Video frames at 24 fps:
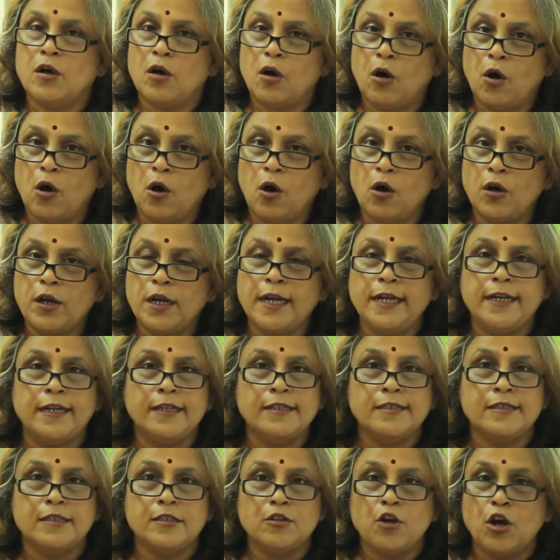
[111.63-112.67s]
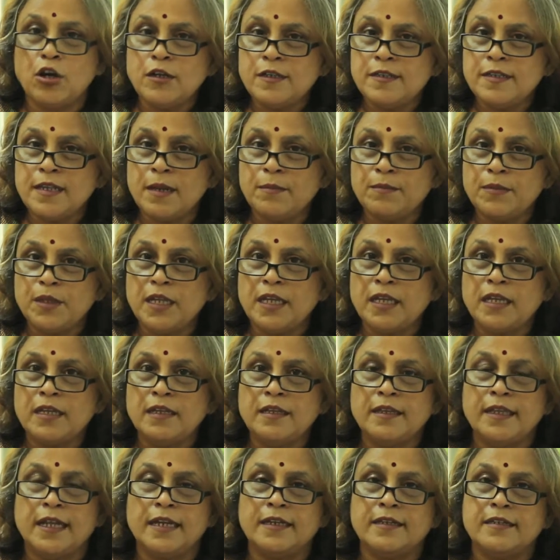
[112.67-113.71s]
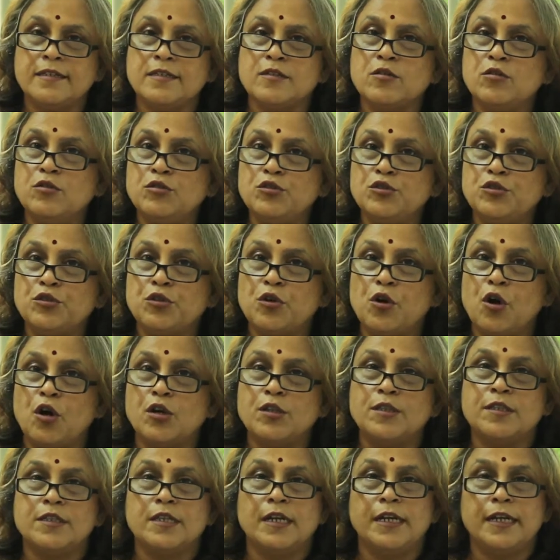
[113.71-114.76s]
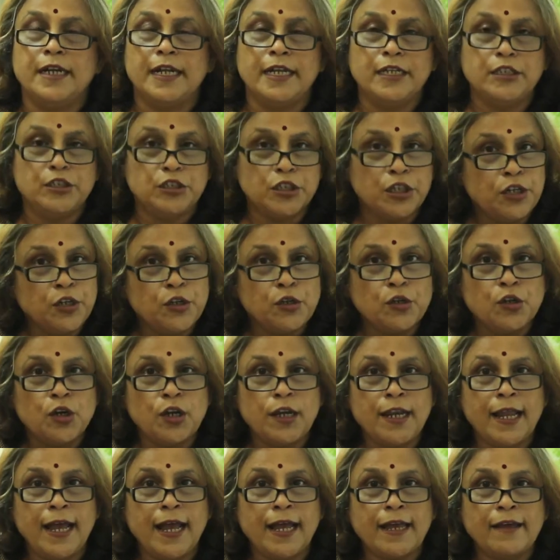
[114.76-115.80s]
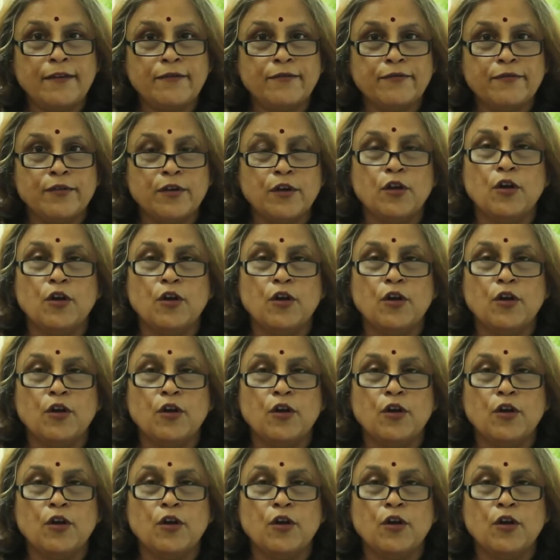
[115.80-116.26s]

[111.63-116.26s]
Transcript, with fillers: or it is not something that is going to cause danger to your life